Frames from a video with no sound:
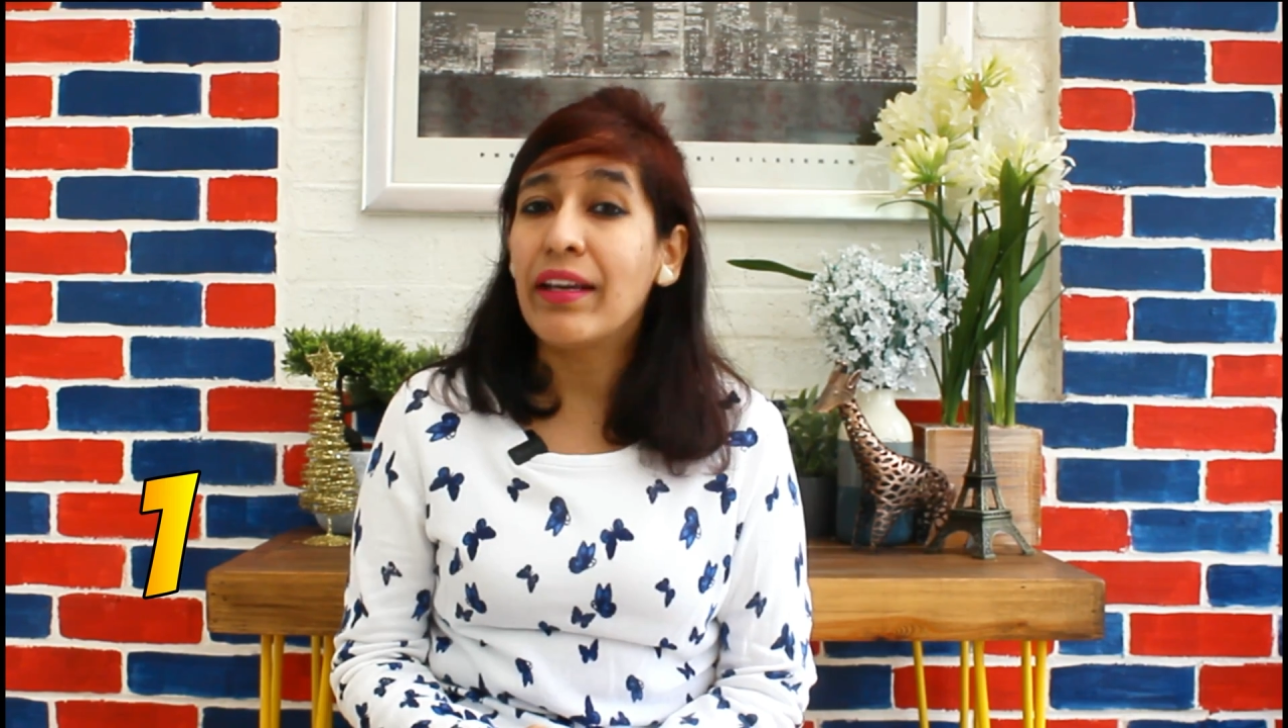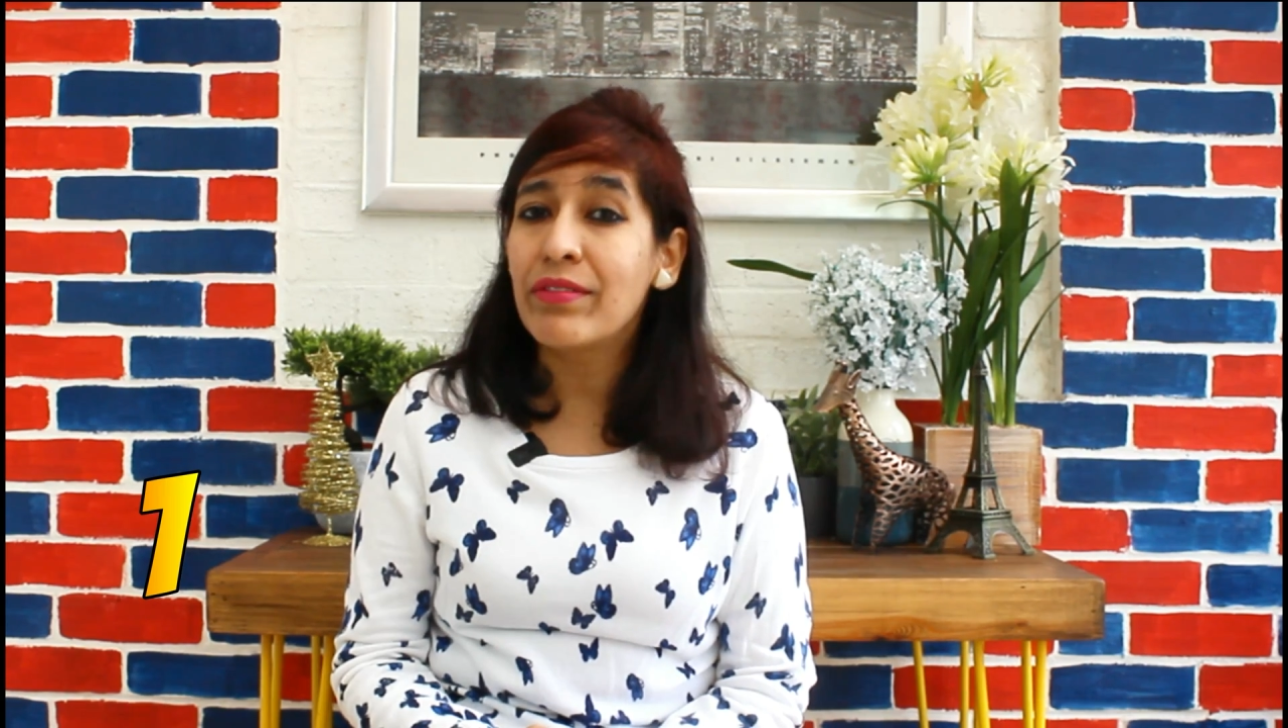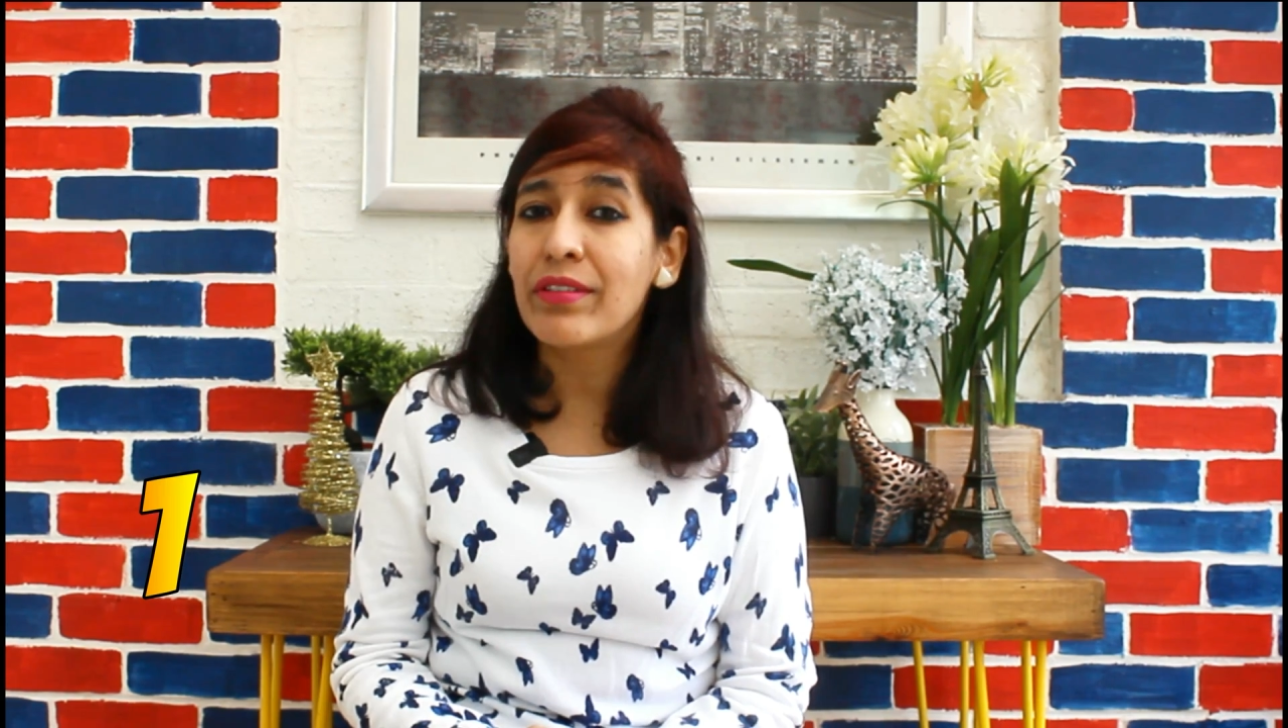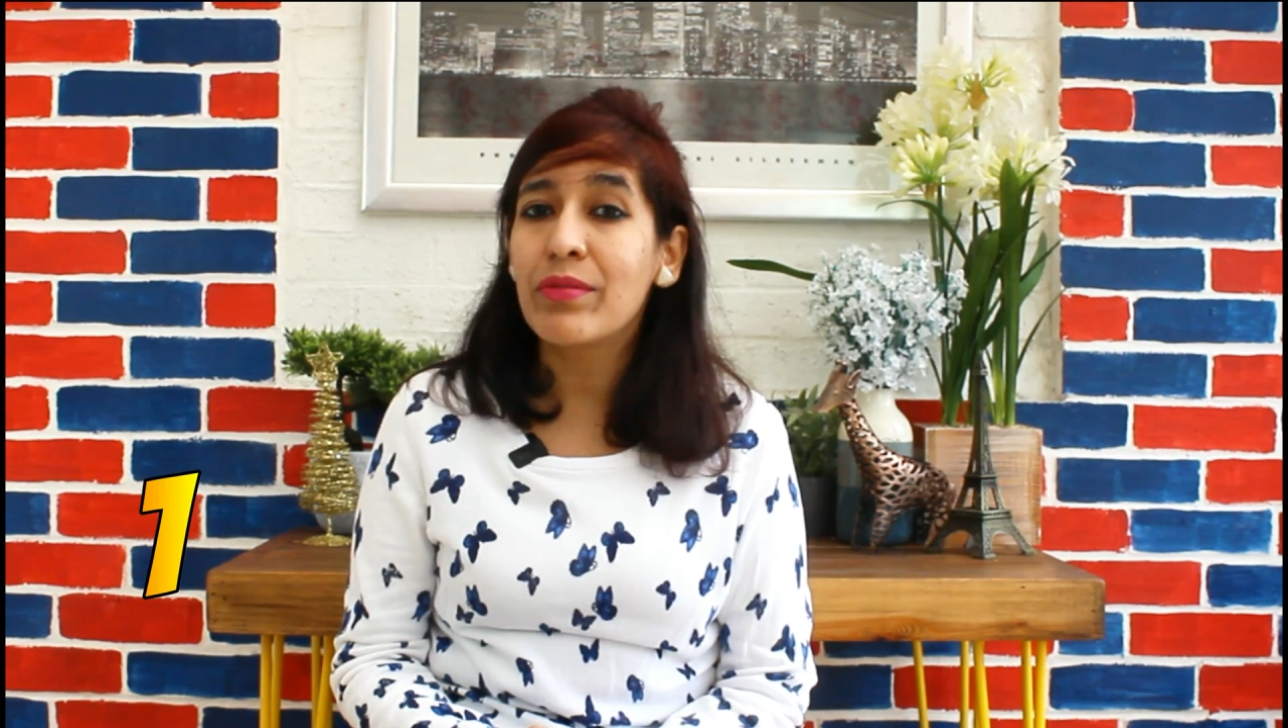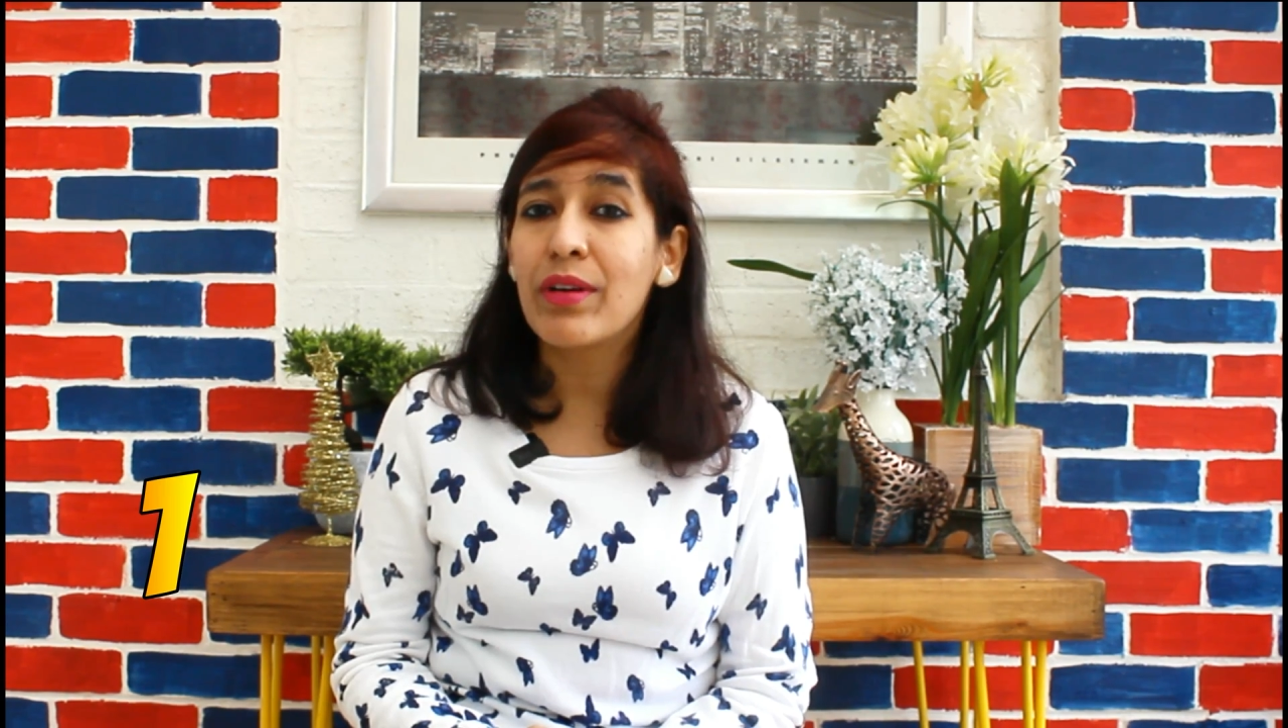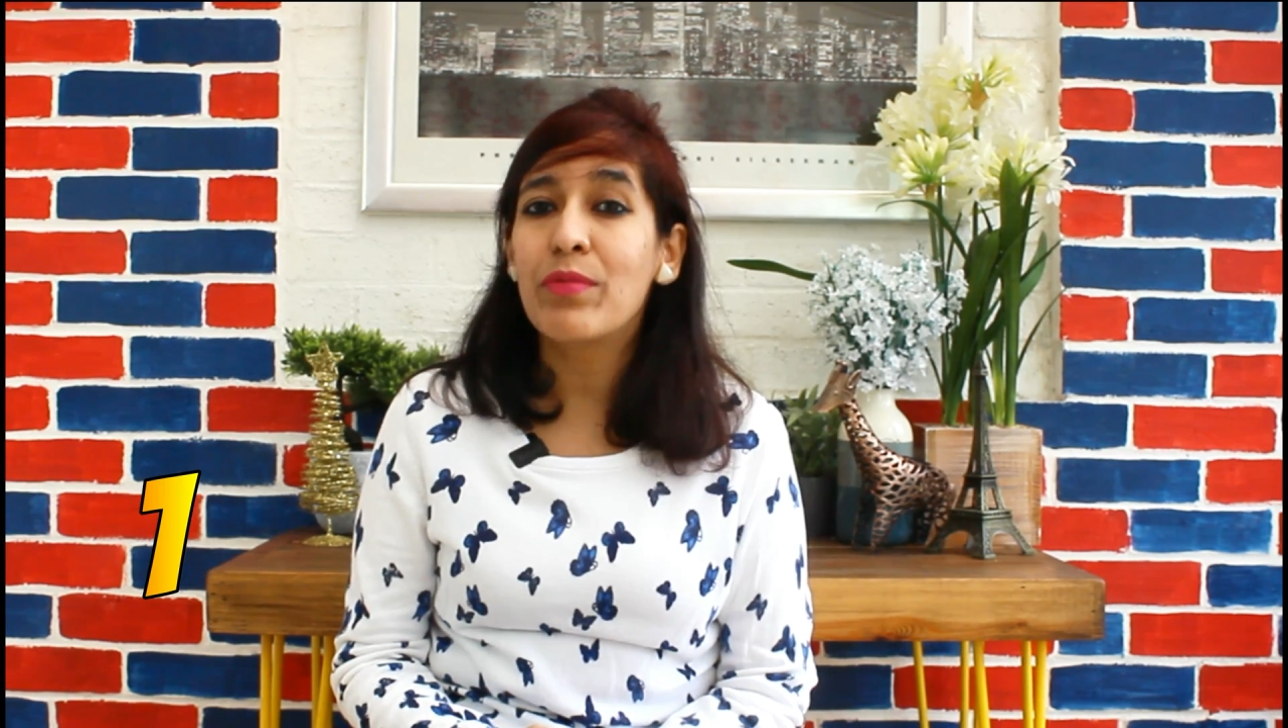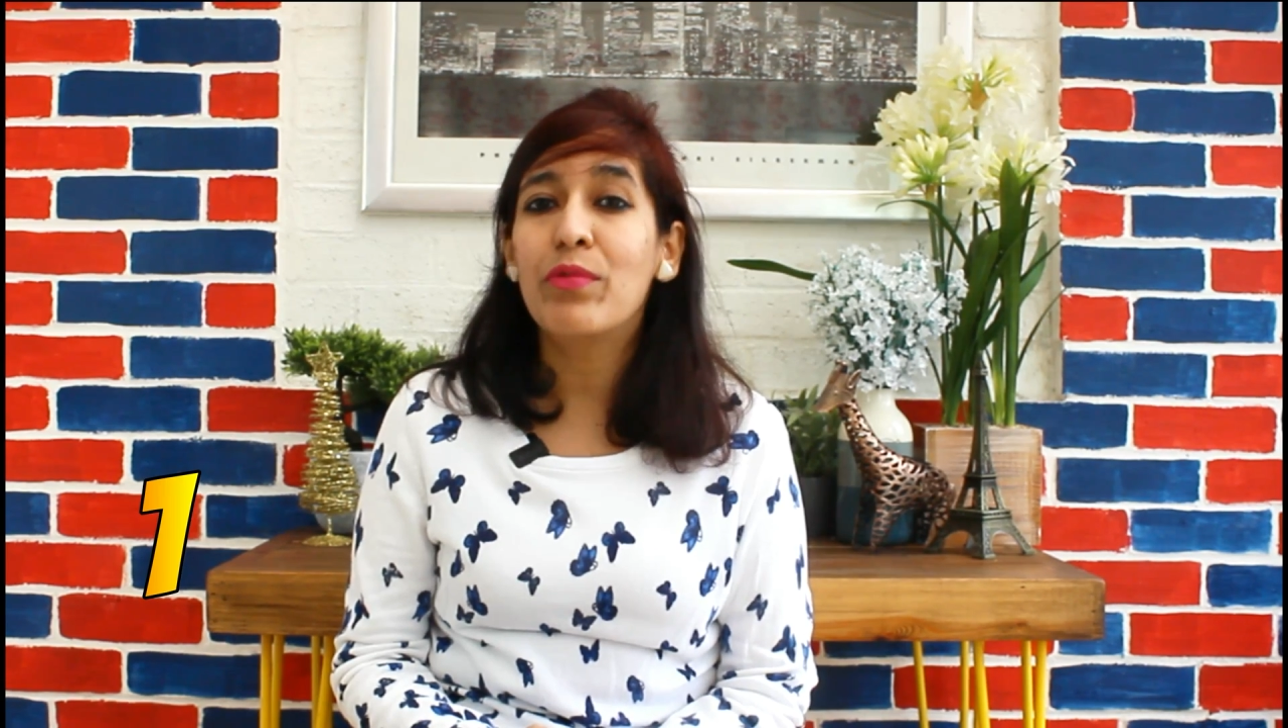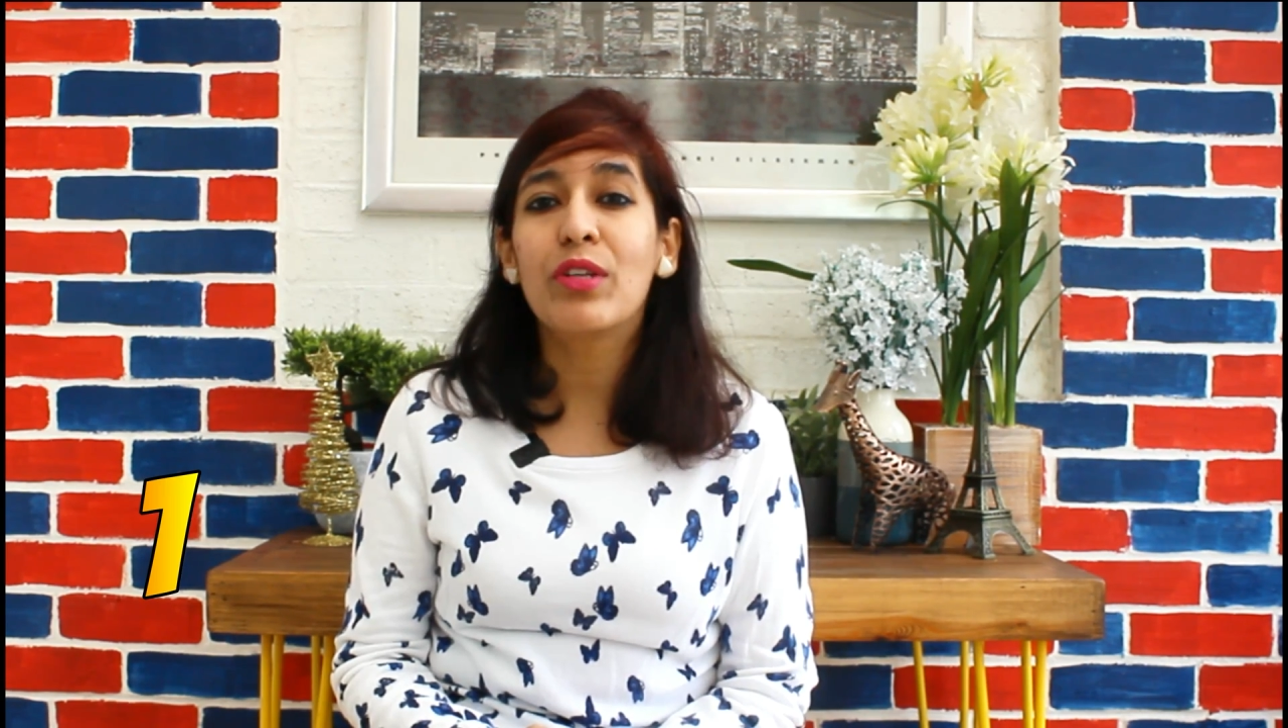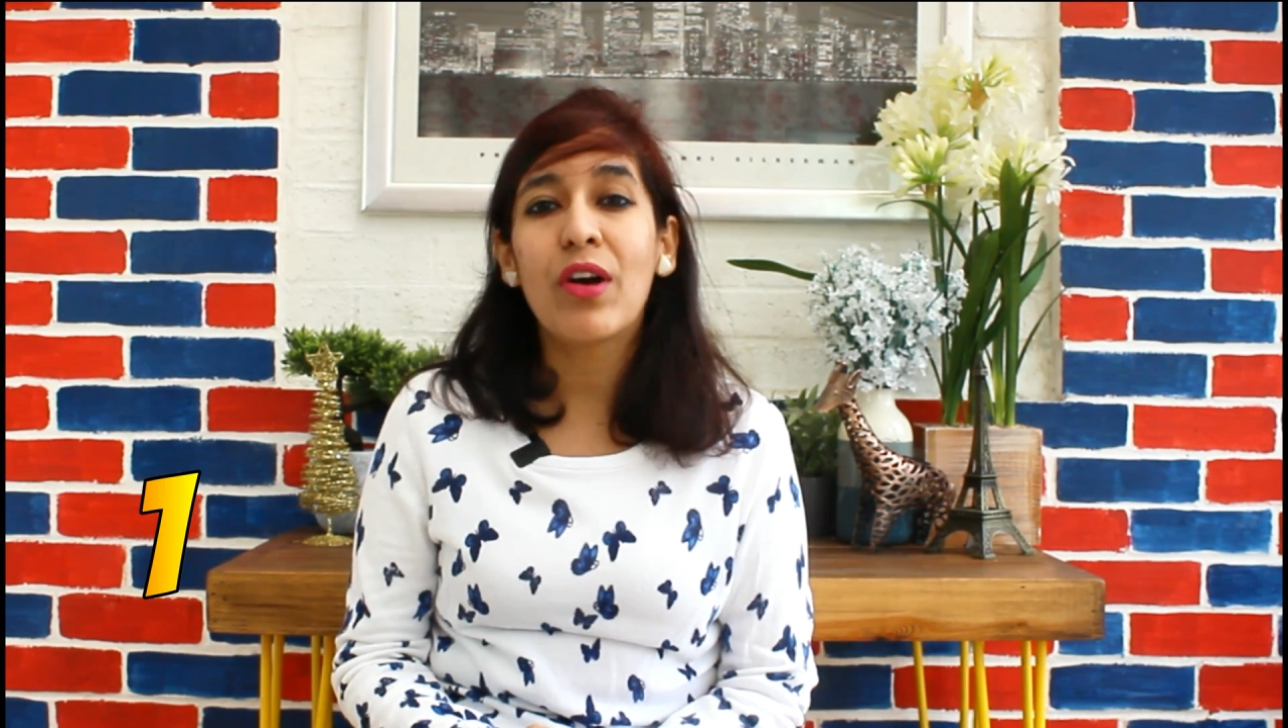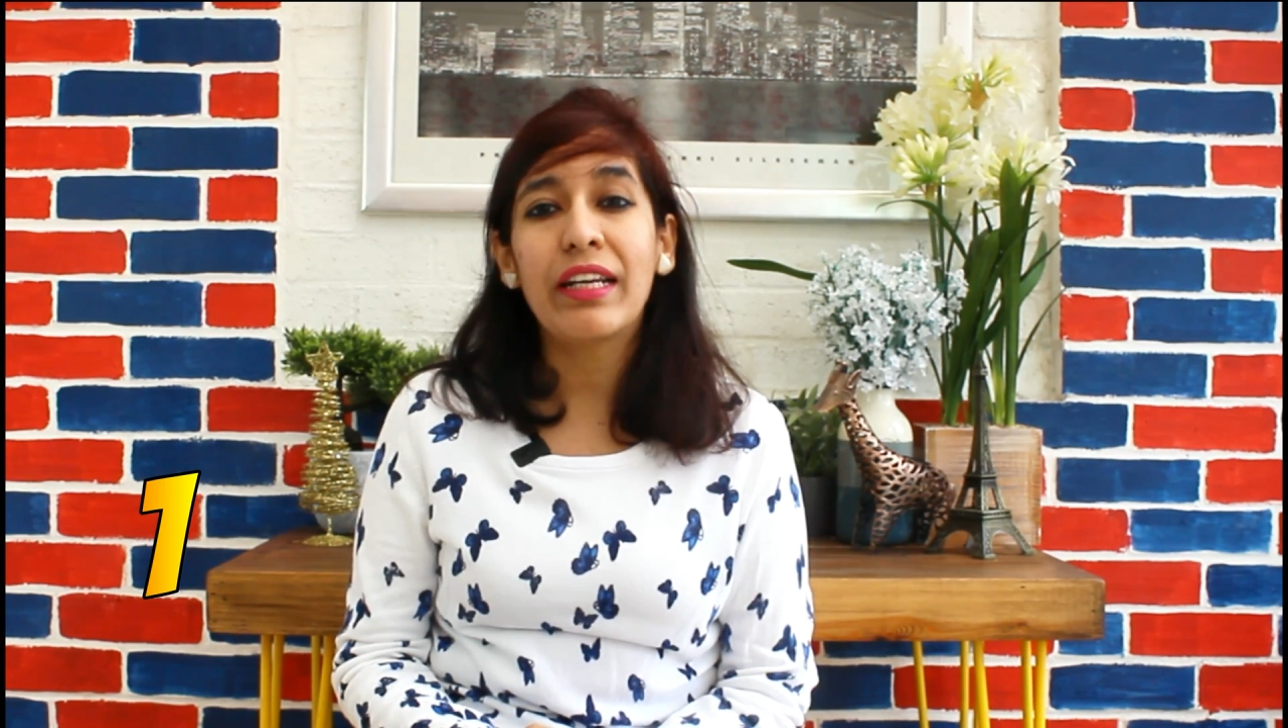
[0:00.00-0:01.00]
everyone
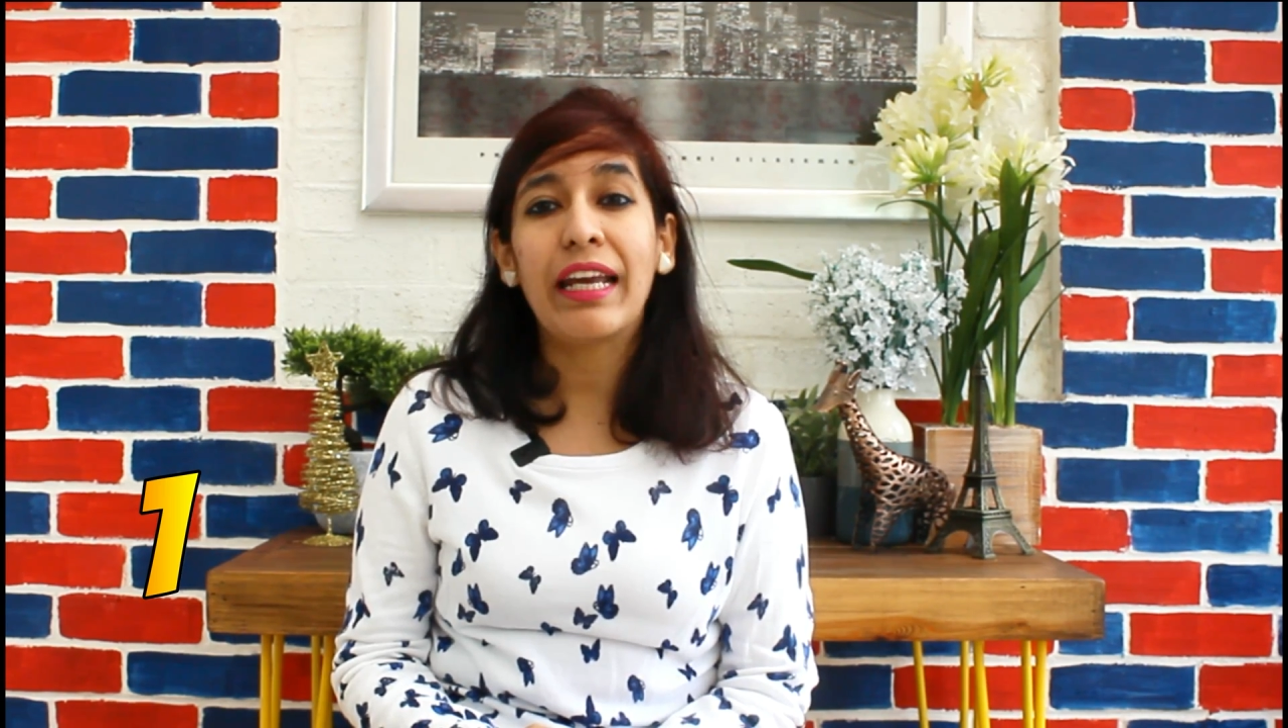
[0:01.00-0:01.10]
without